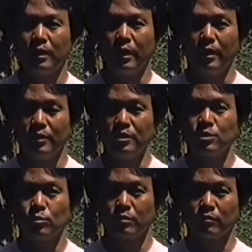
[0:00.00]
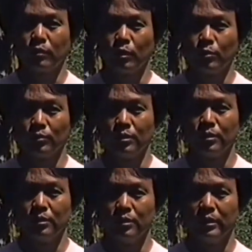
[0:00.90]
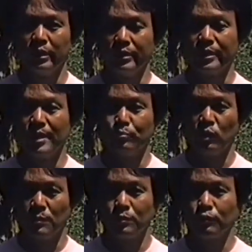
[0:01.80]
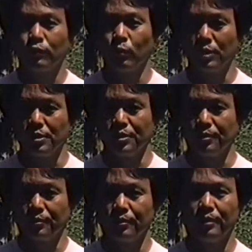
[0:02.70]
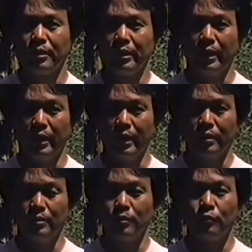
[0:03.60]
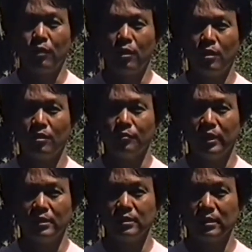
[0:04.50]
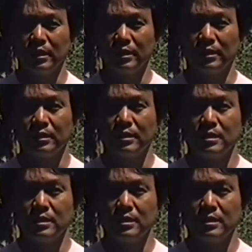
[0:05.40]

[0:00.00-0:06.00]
and these were grown in Yap proper for 1 year, and in the fall of 1986